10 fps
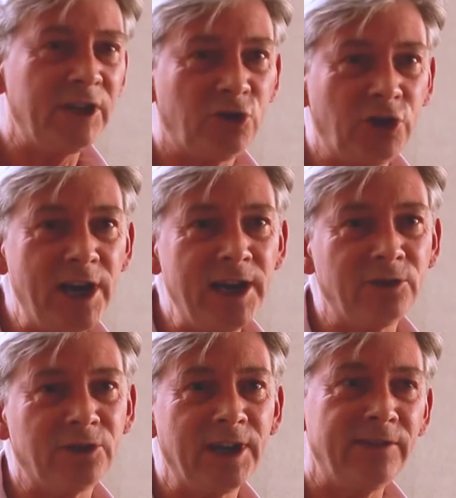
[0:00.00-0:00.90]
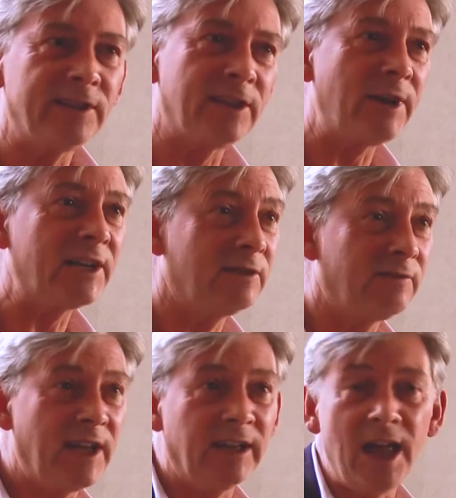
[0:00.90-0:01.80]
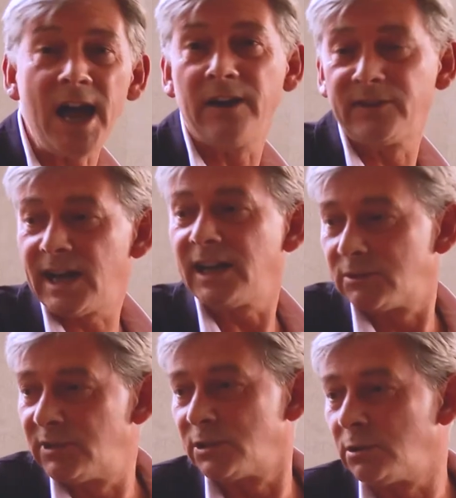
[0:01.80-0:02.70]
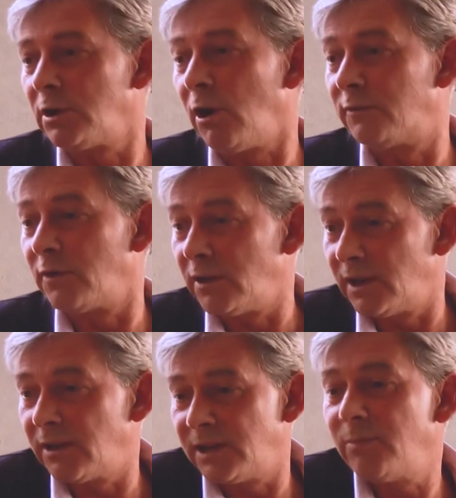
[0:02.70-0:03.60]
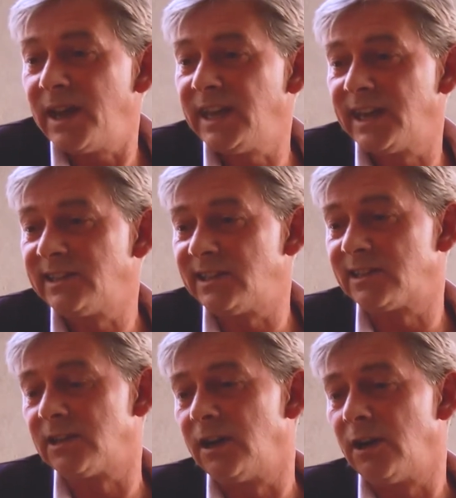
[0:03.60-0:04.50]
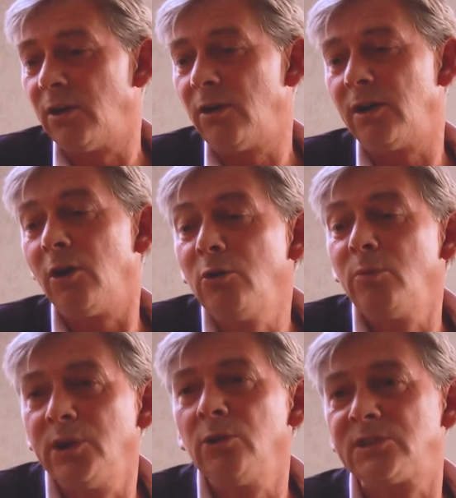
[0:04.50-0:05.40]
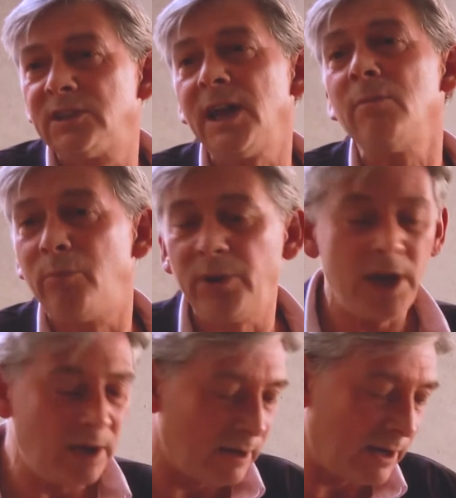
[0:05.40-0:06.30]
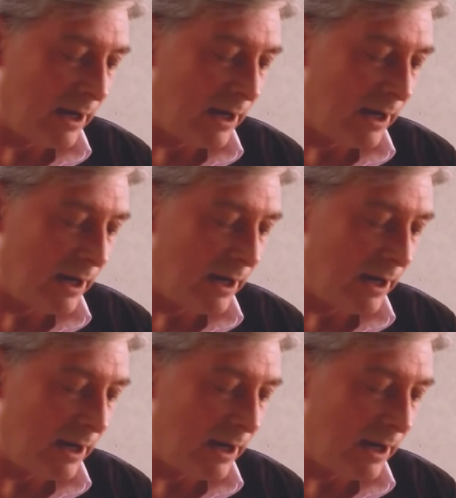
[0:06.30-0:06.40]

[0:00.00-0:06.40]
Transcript: complete change in the direction of their lives as a result of, in many cases, unbeknownst to them,